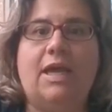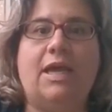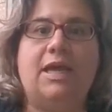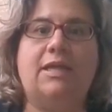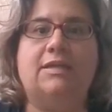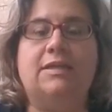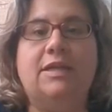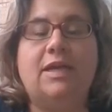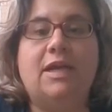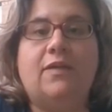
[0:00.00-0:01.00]
And
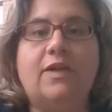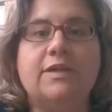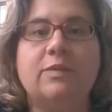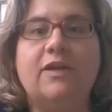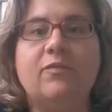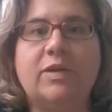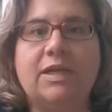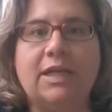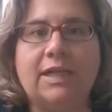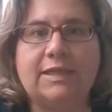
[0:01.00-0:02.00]
that's what I've been
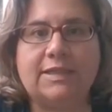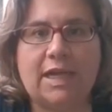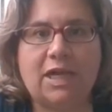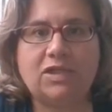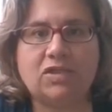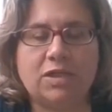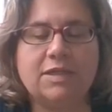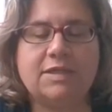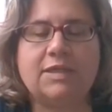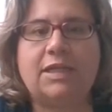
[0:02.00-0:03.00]
collecting. I started
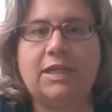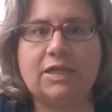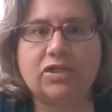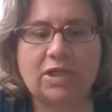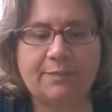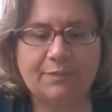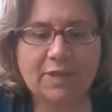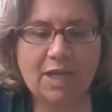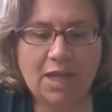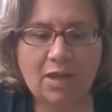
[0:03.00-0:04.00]
this collection
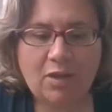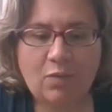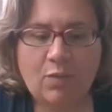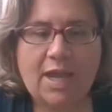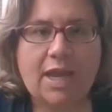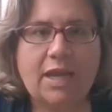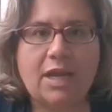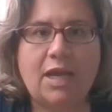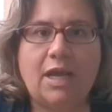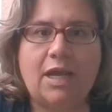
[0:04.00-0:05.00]
when
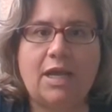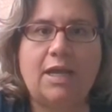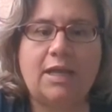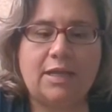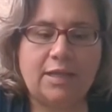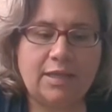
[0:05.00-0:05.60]
I